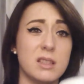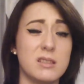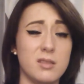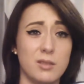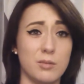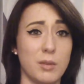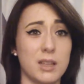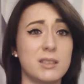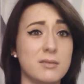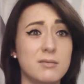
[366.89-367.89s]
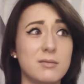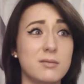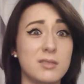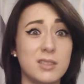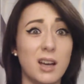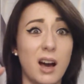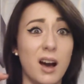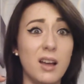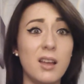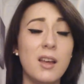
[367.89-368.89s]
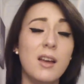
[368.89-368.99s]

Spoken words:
into my cut,